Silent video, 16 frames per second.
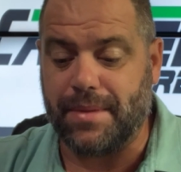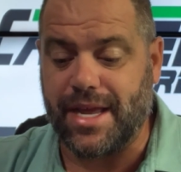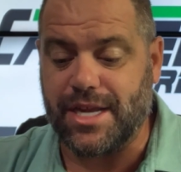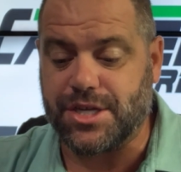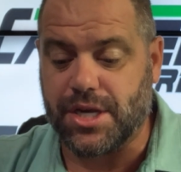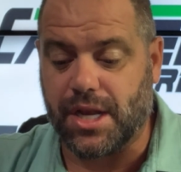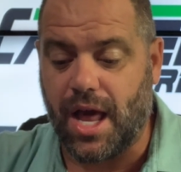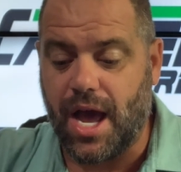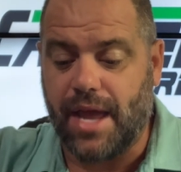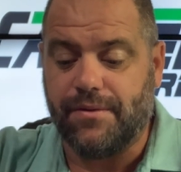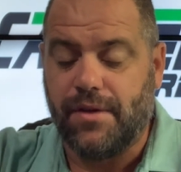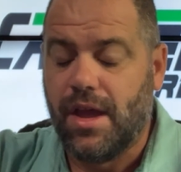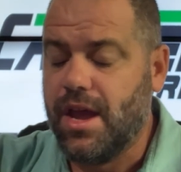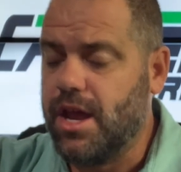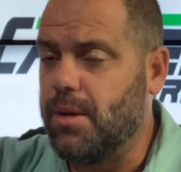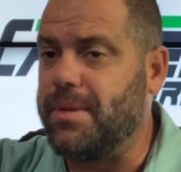Nation Live.
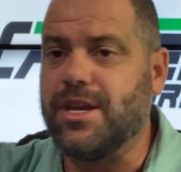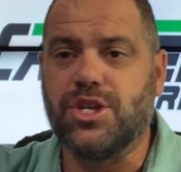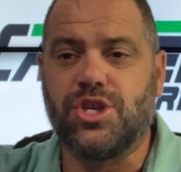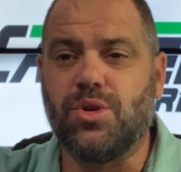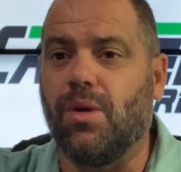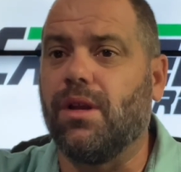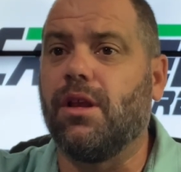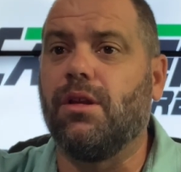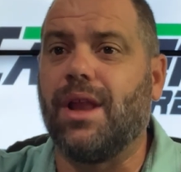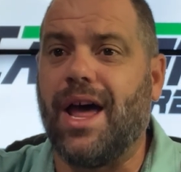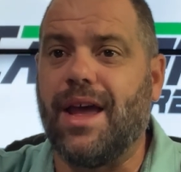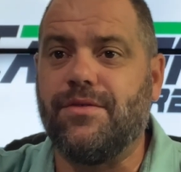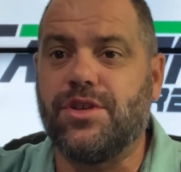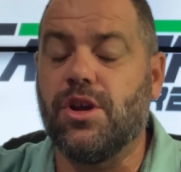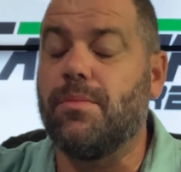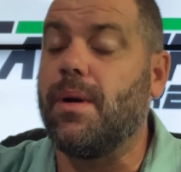It'll be a short little
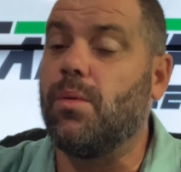live show,